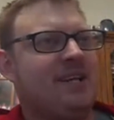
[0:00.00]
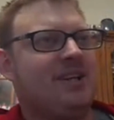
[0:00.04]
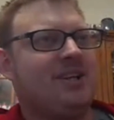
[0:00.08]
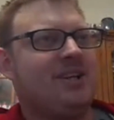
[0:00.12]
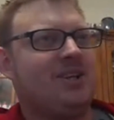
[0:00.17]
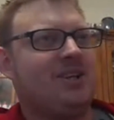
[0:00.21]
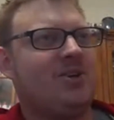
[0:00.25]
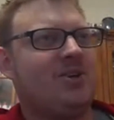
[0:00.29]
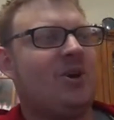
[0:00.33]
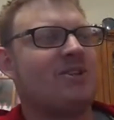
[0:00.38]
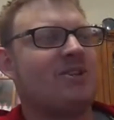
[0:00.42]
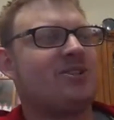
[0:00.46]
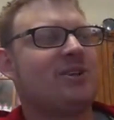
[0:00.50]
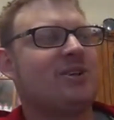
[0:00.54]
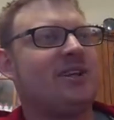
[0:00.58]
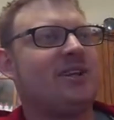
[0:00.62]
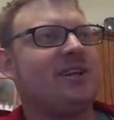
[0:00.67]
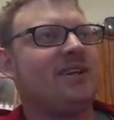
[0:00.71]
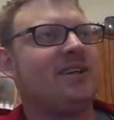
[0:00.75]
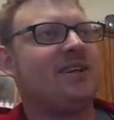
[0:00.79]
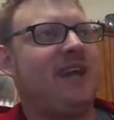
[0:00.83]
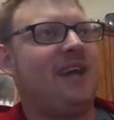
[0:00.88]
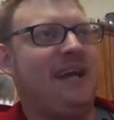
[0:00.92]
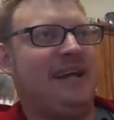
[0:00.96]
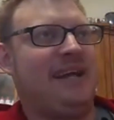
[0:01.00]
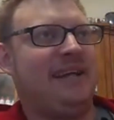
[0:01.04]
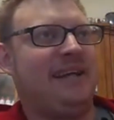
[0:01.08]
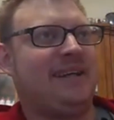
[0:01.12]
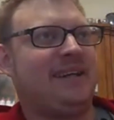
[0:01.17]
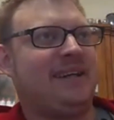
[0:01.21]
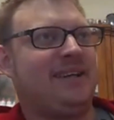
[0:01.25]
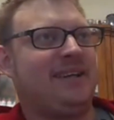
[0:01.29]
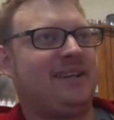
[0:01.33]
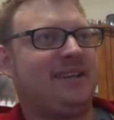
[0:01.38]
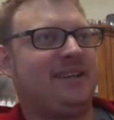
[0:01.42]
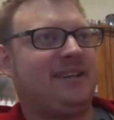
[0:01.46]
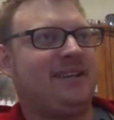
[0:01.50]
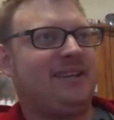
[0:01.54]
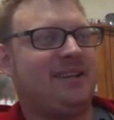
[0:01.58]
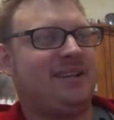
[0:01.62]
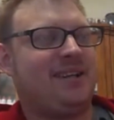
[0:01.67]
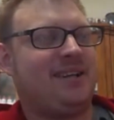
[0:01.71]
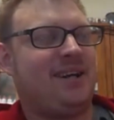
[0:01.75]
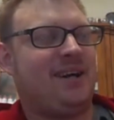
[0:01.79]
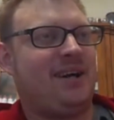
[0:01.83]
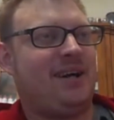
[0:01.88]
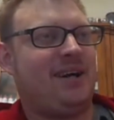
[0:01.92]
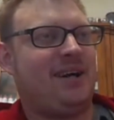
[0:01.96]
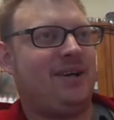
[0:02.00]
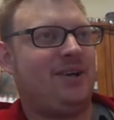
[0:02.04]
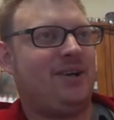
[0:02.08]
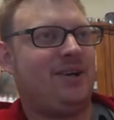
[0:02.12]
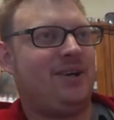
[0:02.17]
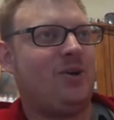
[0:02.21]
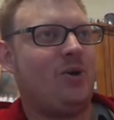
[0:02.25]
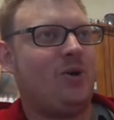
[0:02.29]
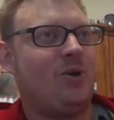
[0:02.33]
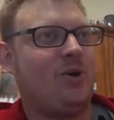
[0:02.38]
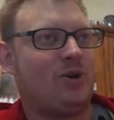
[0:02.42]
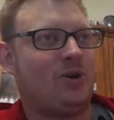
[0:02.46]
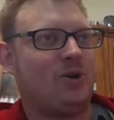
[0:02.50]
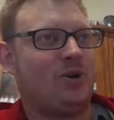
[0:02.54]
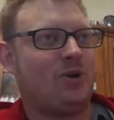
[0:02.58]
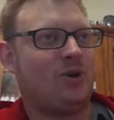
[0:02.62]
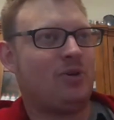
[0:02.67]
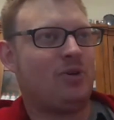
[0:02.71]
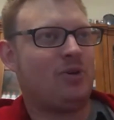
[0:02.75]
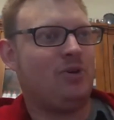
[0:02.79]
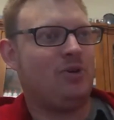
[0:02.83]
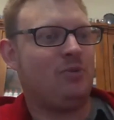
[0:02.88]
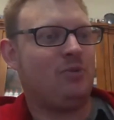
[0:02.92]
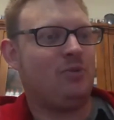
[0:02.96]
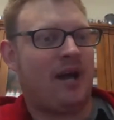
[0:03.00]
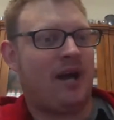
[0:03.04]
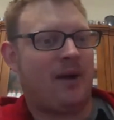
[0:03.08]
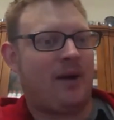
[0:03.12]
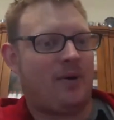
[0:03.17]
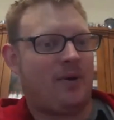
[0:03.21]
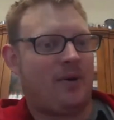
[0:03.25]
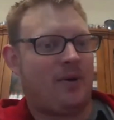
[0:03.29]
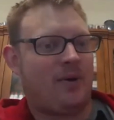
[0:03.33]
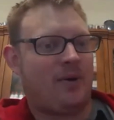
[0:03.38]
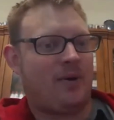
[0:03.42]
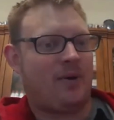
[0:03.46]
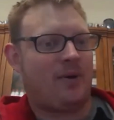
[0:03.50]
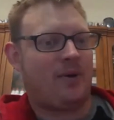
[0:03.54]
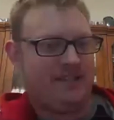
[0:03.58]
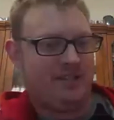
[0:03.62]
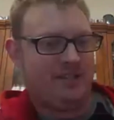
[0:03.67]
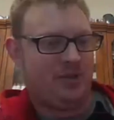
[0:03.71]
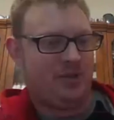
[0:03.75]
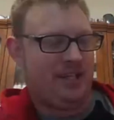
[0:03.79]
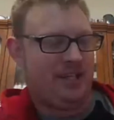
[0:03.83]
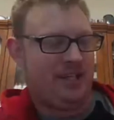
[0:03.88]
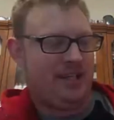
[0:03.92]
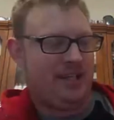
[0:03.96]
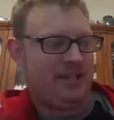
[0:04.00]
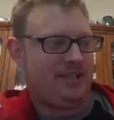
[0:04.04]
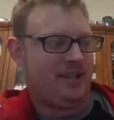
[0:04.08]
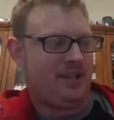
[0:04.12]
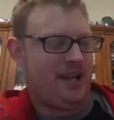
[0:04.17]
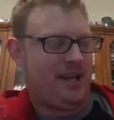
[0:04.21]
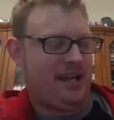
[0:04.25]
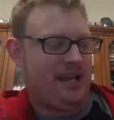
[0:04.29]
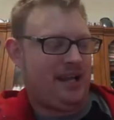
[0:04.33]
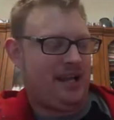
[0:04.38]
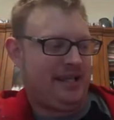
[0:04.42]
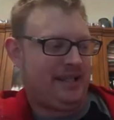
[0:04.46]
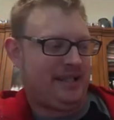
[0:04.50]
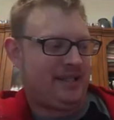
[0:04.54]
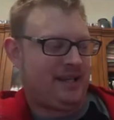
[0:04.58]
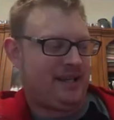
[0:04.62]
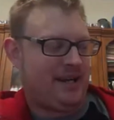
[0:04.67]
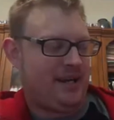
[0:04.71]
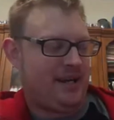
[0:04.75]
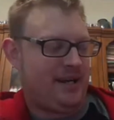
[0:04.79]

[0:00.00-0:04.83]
you also get like Holger Neubauer, and you get like